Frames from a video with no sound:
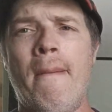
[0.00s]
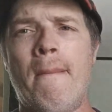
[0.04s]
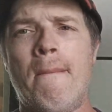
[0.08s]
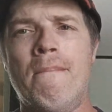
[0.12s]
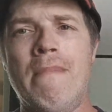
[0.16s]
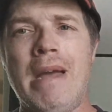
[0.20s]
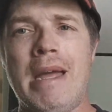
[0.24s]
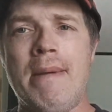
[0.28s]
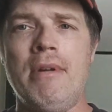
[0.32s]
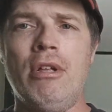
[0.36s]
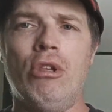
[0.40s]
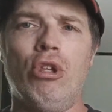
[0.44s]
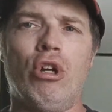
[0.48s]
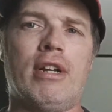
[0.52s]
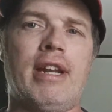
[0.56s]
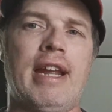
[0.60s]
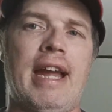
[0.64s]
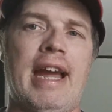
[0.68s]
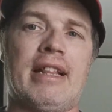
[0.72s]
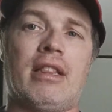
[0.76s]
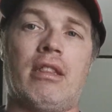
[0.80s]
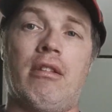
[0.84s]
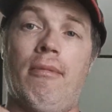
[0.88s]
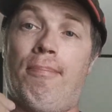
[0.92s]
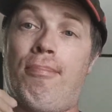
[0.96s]
maybe look
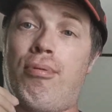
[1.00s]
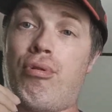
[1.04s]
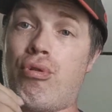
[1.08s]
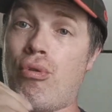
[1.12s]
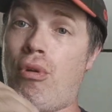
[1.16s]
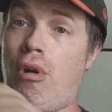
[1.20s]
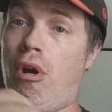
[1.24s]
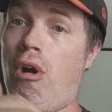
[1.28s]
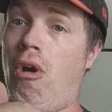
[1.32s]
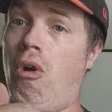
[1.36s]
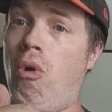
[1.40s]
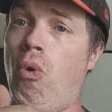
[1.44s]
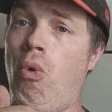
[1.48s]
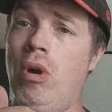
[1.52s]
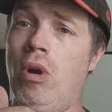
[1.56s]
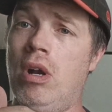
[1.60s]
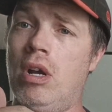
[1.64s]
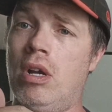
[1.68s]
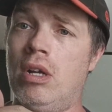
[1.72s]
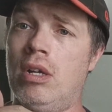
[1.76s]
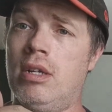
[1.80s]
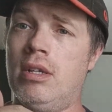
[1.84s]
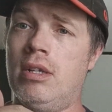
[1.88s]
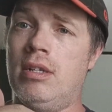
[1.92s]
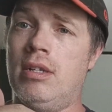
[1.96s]
at the Pro,
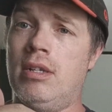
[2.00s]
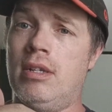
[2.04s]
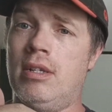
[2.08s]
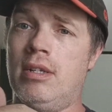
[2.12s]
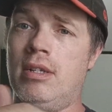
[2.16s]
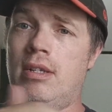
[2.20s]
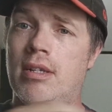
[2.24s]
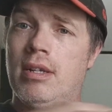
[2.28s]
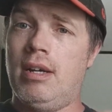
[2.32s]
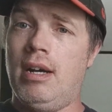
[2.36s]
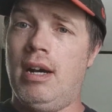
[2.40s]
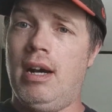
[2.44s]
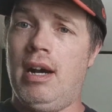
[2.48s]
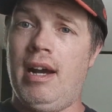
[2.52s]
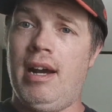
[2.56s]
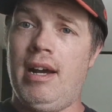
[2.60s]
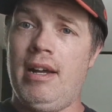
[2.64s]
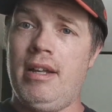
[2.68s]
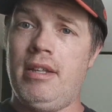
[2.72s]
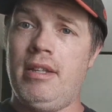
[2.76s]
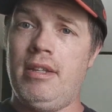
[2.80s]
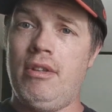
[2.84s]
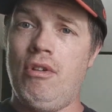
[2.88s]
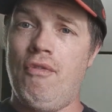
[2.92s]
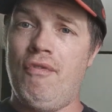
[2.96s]

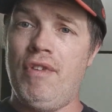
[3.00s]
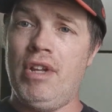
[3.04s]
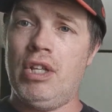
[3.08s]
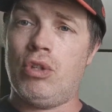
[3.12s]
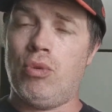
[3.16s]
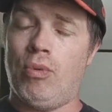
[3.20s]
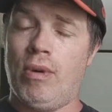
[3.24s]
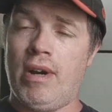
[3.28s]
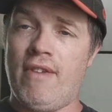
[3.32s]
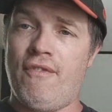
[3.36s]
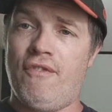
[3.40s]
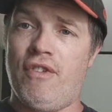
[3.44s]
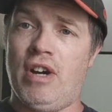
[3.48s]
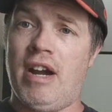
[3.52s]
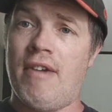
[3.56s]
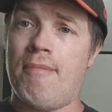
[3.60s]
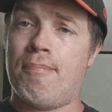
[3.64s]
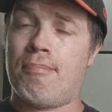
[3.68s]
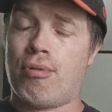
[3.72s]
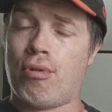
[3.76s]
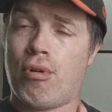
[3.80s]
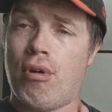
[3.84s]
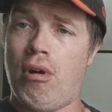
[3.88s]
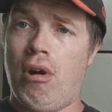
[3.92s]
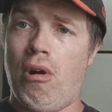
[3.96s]
uv25
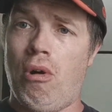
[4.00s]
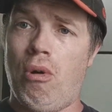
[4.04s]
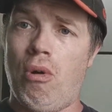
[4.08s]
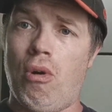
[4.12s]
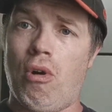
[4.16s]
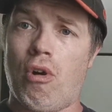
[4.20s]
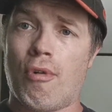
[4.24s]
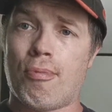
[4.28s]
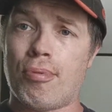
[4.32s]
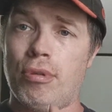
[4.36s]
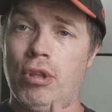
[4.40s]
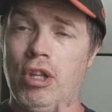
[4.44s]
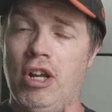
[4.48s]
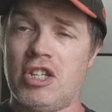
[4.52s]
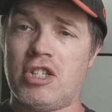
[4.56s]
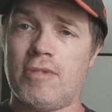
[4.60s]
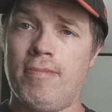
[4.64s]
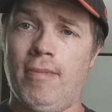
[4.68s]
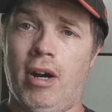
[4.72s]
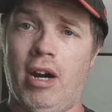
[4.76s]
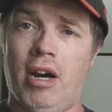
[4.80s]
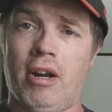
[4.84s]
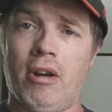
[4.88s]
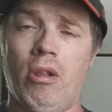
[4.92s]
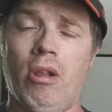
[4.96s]
Pro or Plus
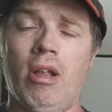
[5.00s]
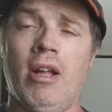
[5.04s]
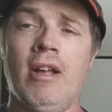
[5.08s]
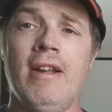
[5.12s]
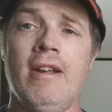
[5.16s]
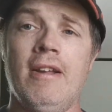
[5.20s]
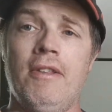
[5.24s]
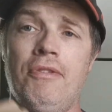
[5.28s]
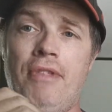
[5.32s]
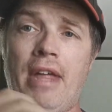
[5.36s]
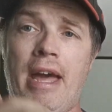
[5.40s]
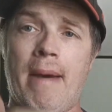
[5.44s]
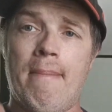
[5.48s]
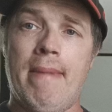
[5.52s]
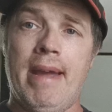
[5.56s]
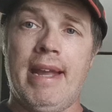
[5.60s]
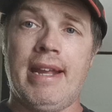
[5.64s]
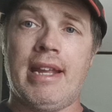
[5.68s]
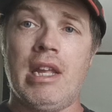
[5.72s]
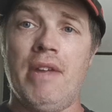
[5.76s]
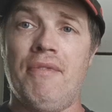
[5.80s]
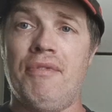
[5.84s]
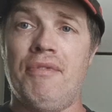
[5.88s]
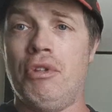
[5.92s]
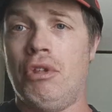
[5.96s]
model. That may
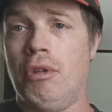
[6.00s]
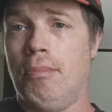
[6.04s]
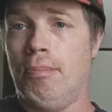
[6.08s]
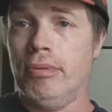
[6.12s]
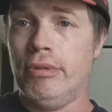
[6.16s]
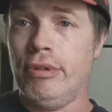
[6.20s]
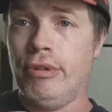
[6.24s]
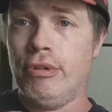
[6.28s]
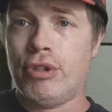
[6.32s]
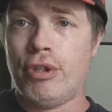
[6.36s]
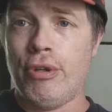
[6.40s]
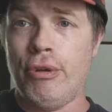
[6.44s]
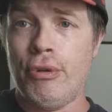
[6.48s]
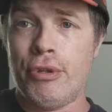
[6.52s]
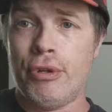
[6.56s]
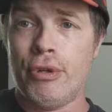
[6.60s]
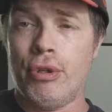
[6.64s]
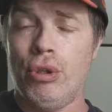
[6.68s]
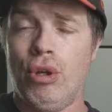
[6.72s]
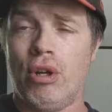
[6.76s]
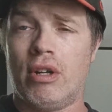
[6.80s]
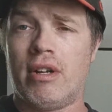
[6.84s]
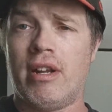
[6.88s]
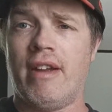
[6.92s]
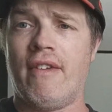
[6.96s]
give you the Bluetooth you're
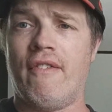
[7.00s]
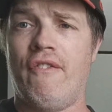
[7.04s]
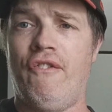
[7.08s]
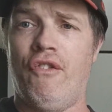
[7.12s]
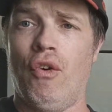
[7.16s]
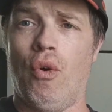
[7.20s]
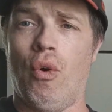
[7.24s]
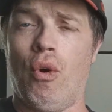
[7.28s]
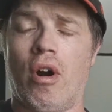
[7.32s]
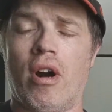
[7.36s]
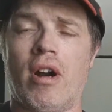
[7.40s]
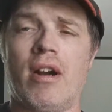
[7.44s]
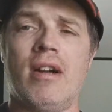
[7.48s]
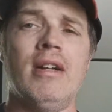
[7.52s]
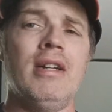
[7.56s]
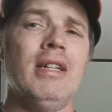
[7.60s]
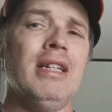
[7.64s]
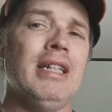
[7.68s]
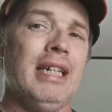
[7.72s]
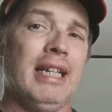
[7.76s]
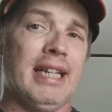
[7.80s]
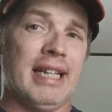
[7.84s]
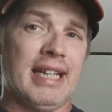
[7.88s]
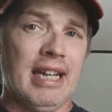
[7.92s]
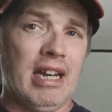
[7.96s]
looking for.
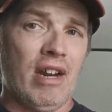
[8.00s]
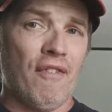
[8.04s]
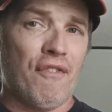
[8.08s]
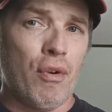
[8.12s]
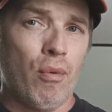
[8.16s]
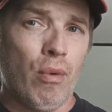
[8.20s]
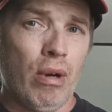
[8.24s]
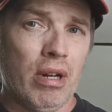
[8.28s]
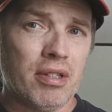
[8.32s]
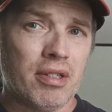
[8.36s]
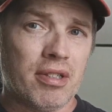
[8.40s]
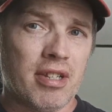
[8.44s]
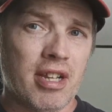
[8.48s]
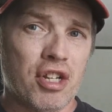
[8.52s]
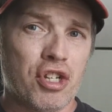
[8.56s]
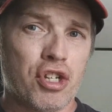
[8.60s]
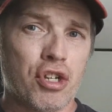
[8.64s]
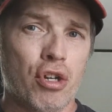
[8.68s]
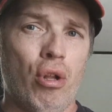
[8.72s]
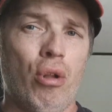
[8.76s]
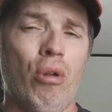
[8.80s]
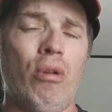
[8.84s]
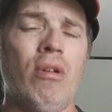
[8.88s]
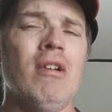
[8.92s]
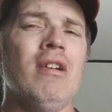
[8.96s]
And again, if you want
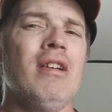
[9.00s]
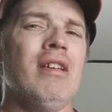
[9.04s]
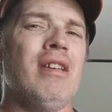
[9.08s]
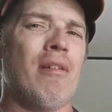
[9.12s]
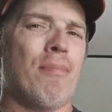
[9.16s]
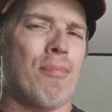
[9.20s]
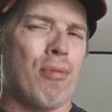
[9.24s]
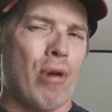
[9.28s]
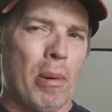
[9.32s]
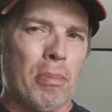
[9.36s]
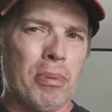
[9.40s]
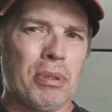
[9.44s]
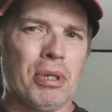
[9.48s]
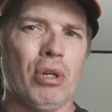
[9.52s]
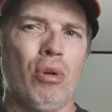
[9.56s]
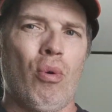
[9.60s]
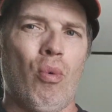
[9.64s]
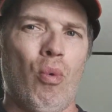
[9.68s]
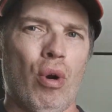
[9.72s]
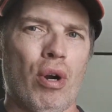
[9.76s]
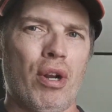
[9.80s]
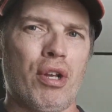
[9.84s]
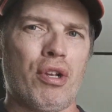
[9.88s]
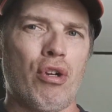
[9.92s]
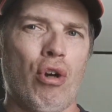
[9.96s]
digital, you're probably going to
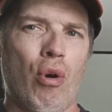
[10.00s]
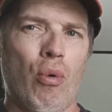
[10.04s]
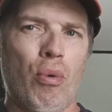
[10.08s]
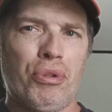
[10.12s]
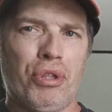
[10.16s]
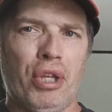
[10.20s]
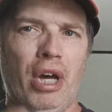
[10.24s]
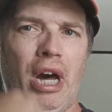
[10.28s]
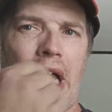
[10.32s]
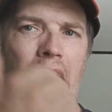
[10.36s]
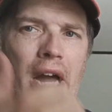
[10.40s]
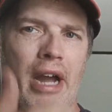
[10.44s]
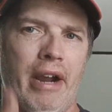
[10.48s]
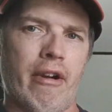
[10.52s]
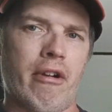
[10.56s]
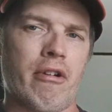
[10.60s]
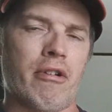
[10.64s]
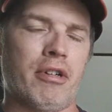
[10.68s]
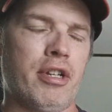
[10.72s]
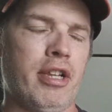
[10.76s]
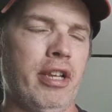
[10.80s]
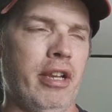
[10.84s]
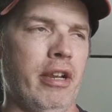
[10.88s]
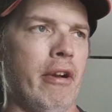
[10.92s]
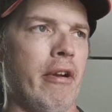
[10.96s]
want to go with the
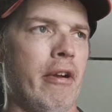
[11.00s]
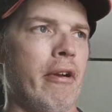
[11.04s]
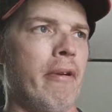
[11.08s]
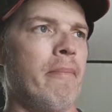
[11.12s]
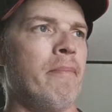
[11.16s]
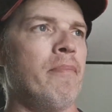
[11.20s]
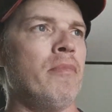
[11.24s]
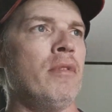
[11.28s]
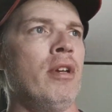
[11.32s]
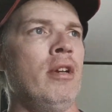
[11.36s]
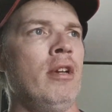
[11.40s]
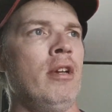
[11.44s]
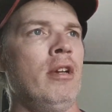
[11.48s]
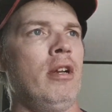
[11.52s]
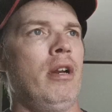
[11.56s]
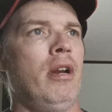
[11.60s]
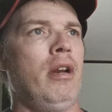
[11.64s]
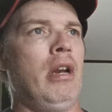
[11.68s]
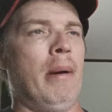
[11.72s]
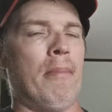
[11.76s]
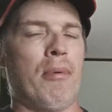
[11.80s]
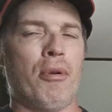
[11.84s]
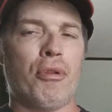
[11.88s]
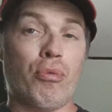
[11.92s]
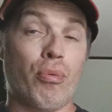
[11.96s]
higher tier.
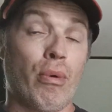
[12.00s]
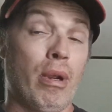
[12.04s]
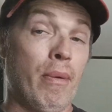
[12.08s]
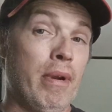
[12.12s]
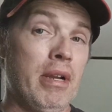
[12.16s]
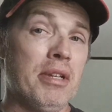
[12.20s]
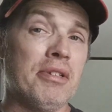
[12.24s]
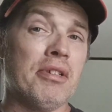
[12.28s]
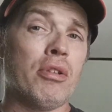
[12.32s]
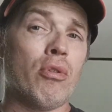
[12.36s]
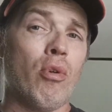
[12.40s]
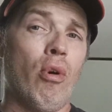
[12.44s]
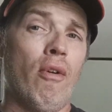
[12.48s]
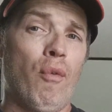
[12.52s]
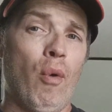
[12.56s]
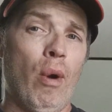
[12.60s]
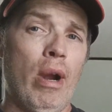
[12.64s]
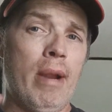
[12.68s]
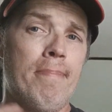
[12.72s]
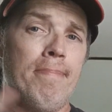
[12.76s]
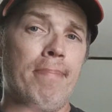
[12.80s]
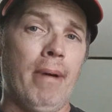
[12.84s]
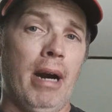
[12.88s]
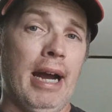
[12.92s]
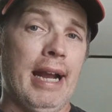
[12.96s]
Number 3 reason to
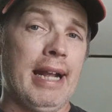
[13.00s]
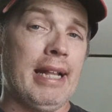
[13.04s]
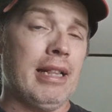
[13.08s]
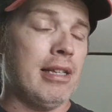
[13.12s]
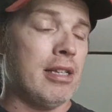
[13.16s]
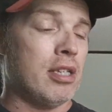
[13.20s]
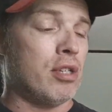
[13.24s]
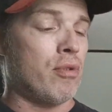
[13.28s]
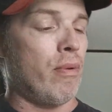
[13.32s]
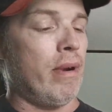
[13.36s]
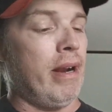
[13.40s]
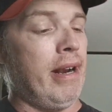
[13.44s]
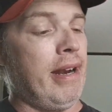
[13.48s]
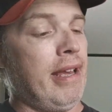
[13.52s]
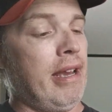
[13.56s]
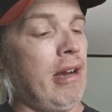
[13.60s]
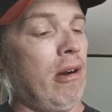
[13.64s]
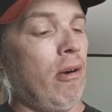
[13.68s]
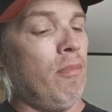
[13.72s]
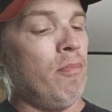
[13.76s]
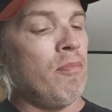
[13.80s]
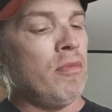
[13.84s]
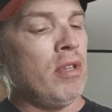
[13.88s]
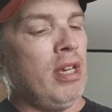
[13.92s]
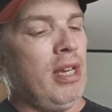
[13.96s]
avoid buying this
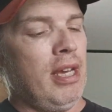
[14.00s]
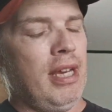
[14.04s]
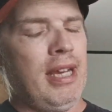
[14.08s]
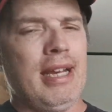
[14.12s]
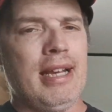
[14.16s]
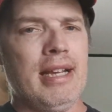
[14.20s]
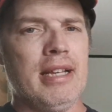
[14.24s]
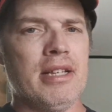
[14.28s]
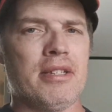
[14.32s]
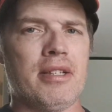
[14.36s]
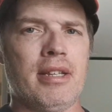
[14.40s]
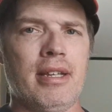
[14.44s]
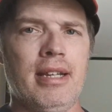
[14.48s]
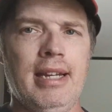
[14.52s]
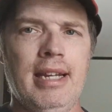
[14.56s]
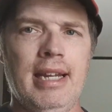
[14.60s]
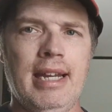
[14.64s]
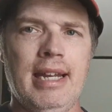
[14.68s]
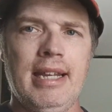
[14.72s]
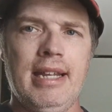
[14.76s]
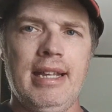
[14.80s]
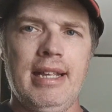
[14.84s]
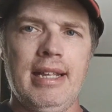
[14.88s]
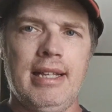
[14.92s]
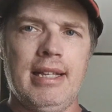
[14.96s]
radio is
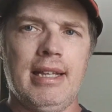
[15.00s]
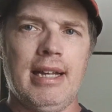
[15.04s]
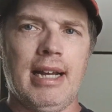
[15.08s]
it